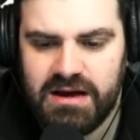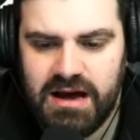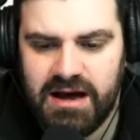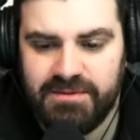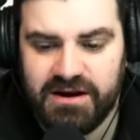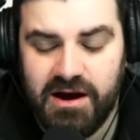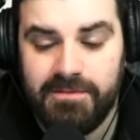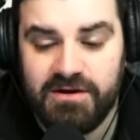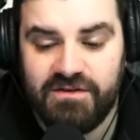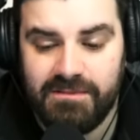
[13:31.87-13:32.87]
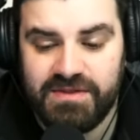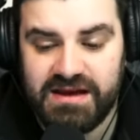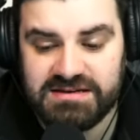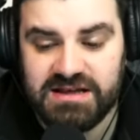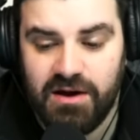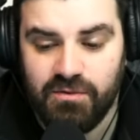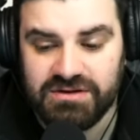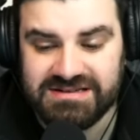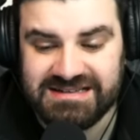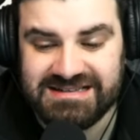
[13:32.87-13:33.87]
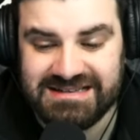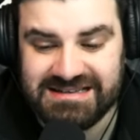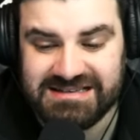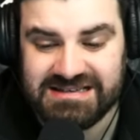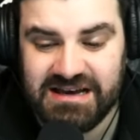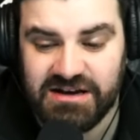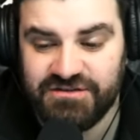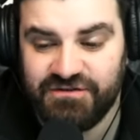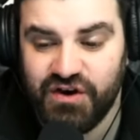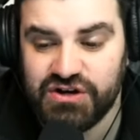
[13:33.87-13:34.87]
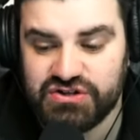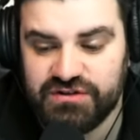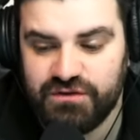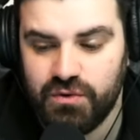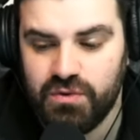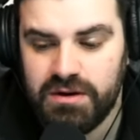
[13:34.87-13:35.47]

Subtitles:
But a couple of updates that I wanted to discuss. First of all,